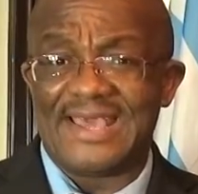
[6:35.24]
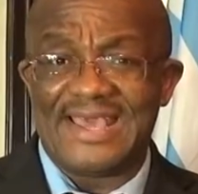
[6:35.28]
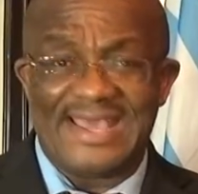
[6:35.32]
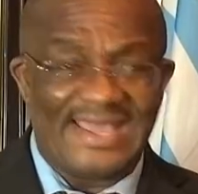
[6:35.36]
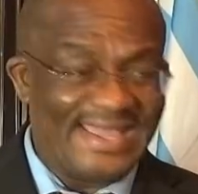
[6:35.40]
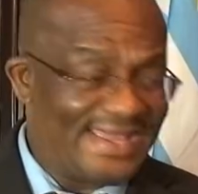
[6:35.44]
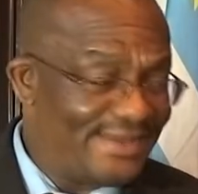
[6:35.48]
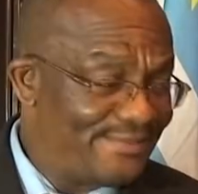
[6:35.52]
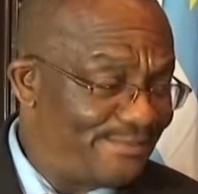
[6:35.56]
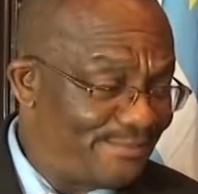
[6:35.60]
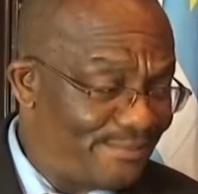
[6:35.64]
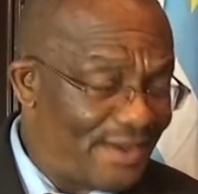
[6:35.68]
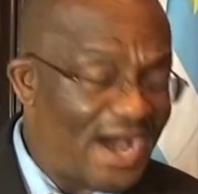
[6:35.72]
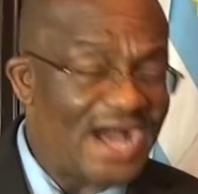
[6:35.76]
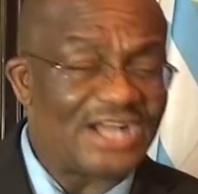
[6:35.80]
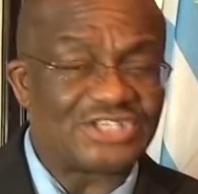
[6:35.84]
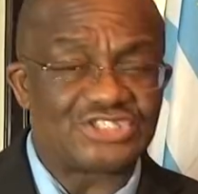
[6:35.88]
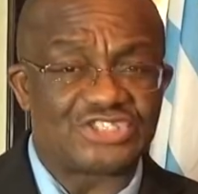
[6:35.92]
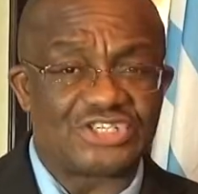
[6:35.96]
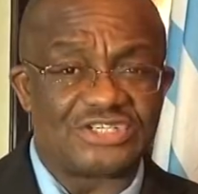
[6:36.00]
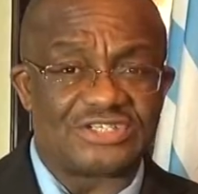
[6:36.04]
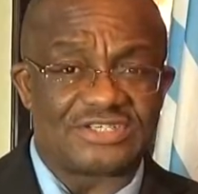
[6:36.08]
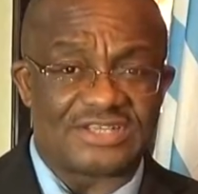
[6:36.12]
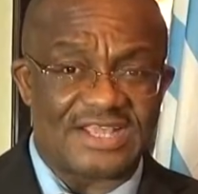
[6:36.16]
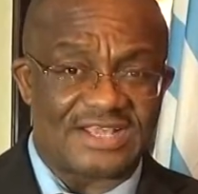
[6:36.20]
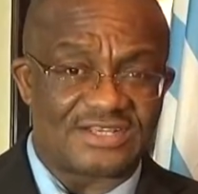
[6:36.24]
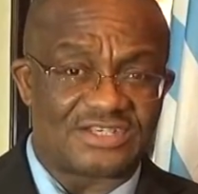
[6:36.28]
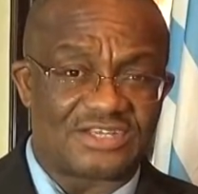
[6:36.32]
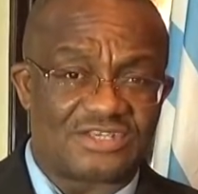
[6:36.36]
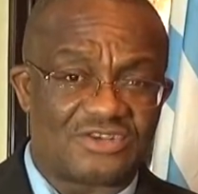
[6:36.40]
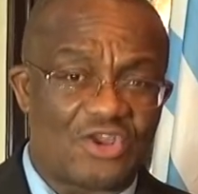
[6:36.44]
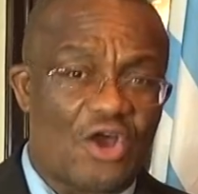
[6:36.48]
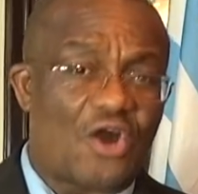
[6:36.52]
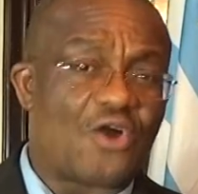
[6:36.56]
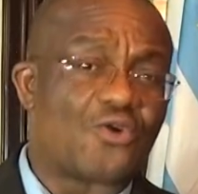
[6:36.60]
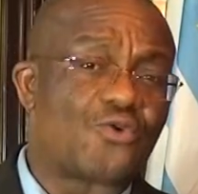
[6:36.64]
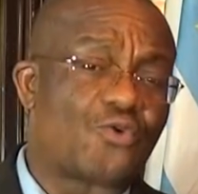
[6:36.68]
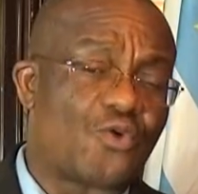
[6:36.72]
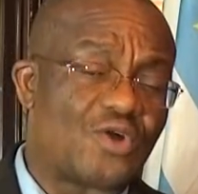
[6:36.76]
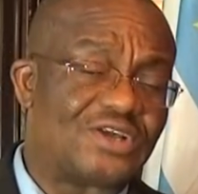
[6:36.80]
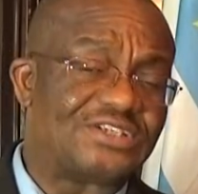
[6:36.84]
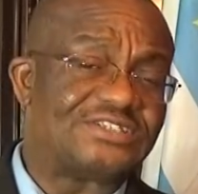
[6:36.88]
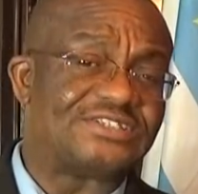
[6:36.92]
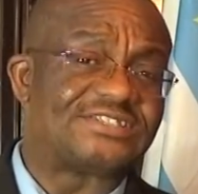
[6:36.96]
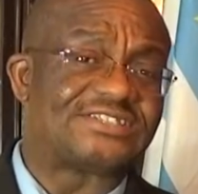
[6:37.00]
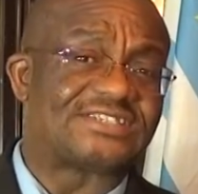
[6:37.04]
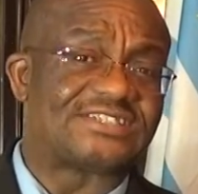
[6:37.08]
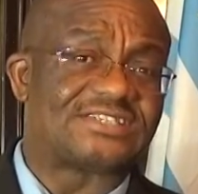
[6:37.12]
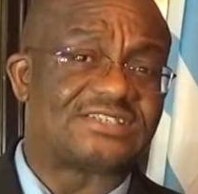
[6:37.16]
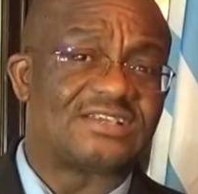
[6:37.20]
Imagine that the ongoing
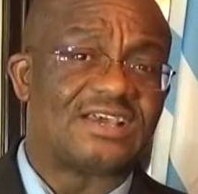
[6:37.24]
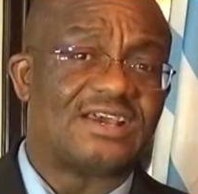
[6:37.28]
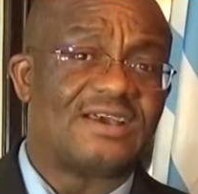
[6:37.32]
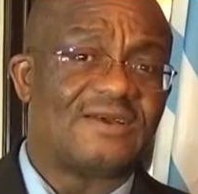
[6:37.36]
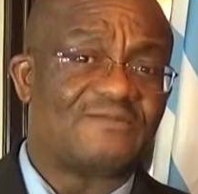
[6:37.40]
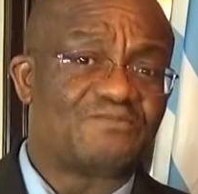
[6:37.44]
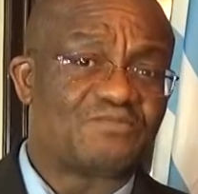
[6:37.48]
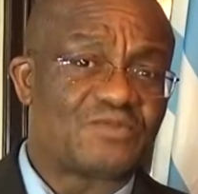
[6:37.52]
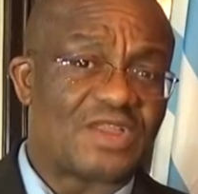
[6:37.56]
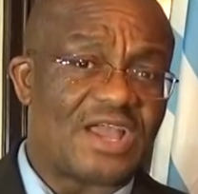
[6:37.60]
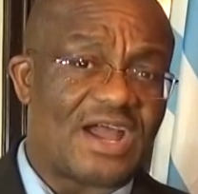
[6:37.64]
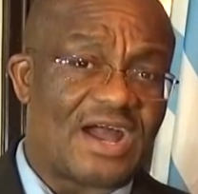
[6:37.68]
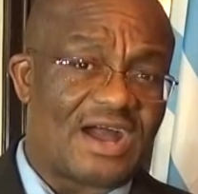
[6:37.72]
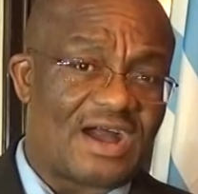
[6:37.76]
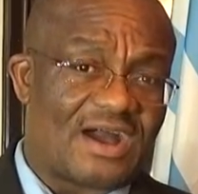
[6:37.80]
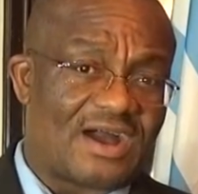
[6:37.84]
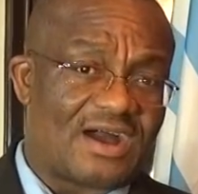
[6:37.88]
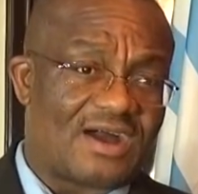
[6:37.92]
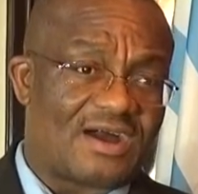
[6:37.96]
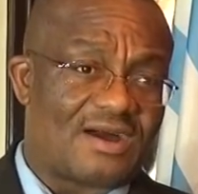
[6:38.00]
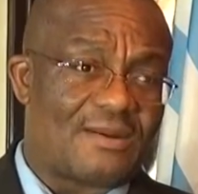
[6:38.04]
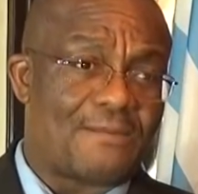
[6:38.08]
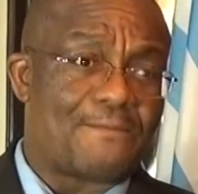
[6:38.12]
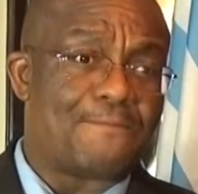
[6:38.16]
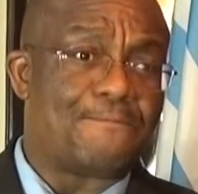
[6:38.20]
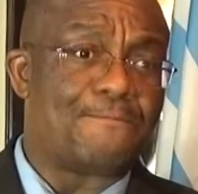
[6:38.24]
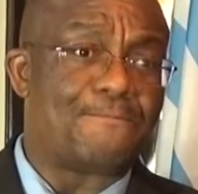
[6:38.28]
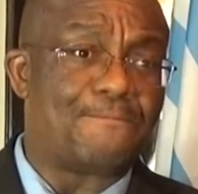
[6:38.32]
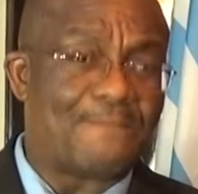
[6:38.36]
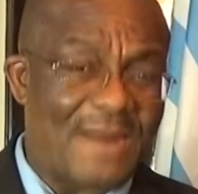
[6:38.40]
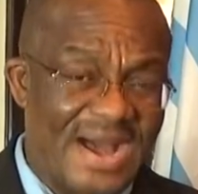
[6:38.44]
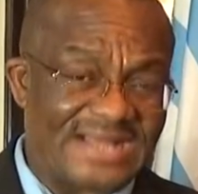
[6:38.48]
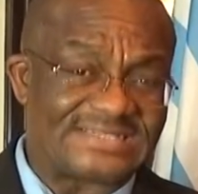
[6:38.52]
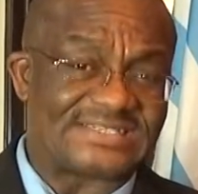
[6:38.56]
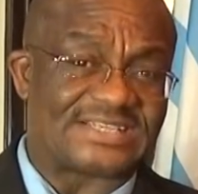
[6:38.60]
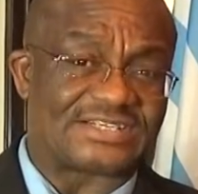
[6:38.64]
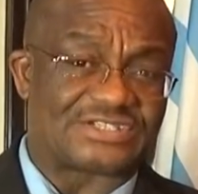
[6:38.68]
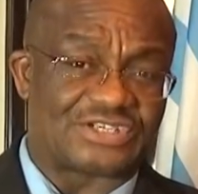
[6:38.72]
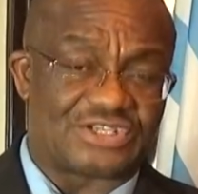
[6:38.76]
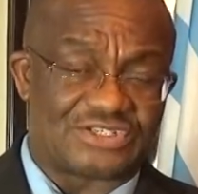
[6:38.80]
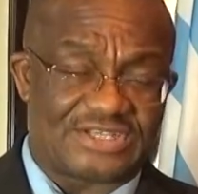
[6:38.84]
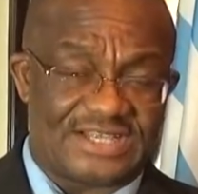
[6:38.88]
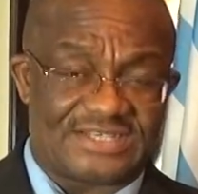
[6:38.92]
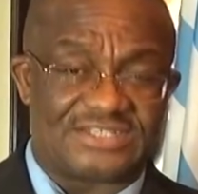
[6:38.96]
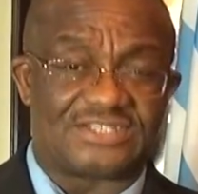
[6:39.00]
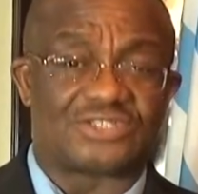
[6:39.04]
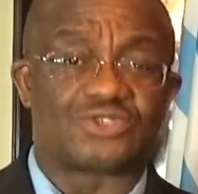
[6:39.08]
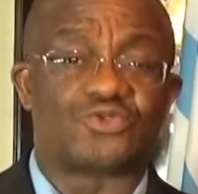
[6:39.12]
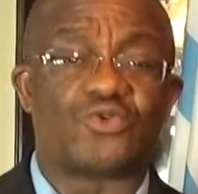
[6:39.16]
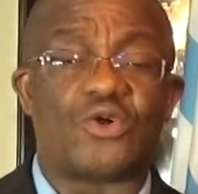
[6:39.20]
massacre
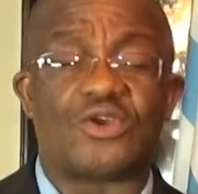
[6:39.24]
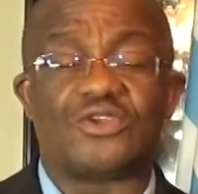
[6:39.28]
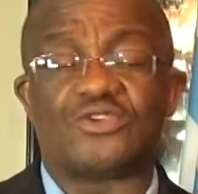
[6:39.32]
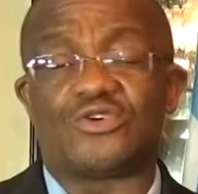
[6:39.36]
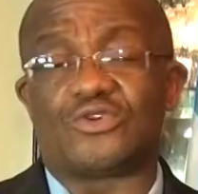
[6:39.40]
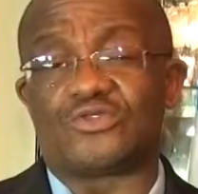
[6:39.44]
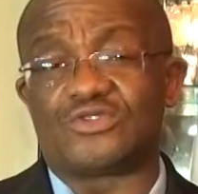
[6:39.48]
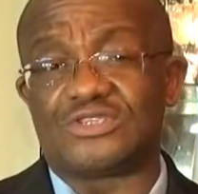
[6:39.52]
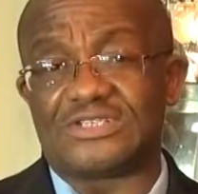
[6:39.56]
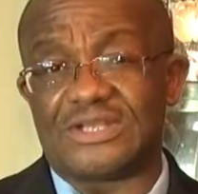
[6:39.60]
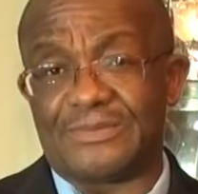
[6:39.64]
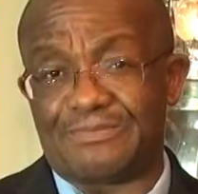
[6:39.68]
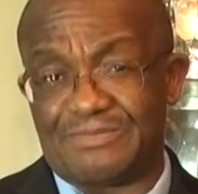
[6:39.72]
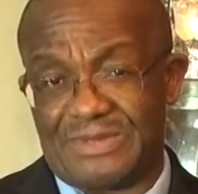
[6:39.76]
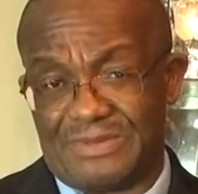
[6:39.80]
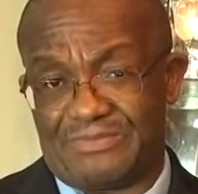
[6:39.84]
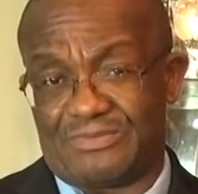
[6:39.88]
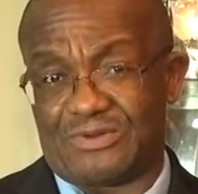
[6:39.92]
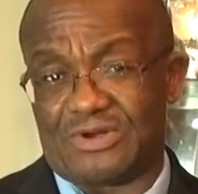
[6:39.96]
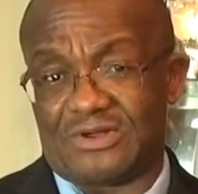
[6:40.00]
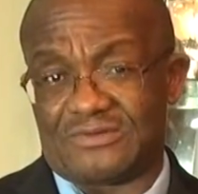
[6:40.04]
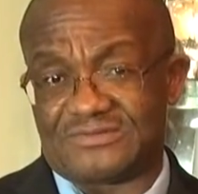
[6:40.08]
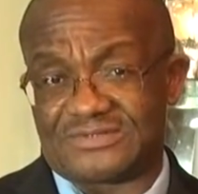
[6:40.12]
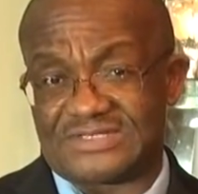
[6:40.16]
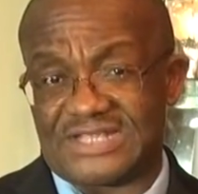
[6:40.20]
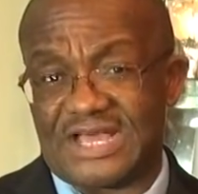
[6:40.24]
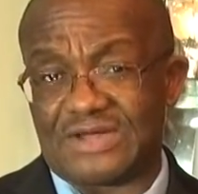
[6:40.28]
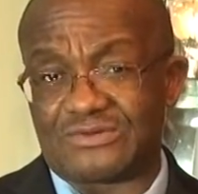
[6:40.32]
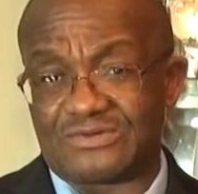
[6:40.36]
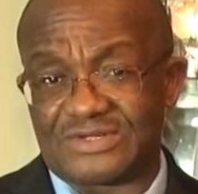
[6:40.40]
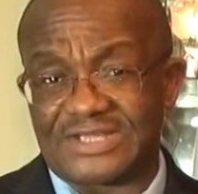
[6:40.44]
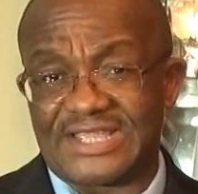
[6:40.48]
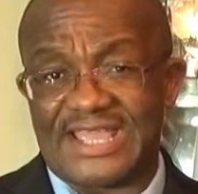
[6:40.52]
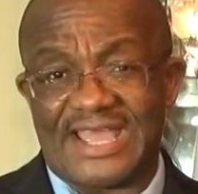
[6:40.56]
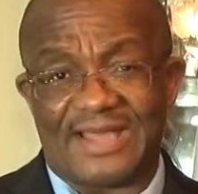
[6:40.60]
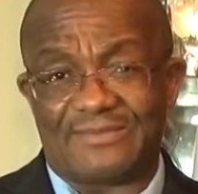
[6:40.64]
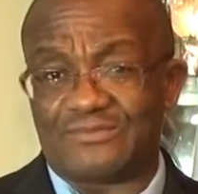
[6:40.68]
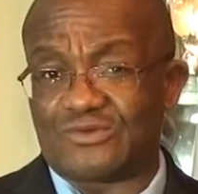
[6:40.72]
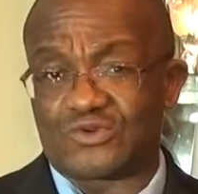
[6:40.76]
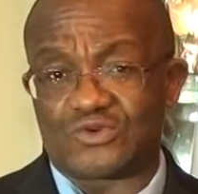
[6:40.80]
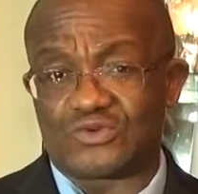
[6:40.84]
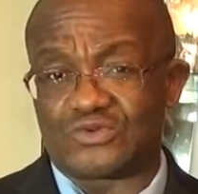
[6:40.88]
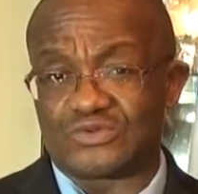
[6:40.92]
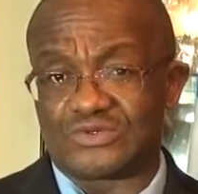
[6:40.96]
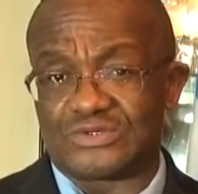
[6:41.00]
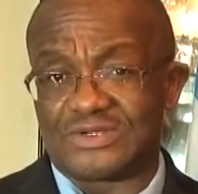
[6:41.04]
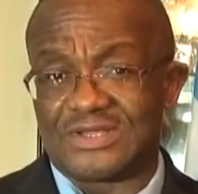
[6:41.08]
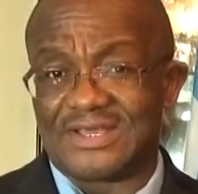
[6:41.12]
that is going on in the people of Southern Cameroon.